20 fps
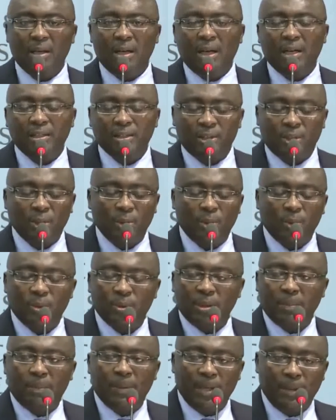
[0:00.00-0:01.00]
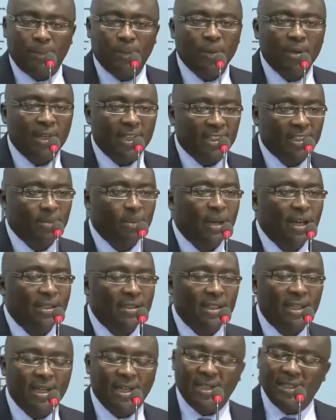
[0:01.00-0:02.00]
And so the people
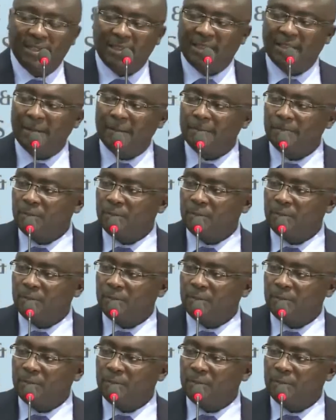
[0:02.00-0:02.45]
expect us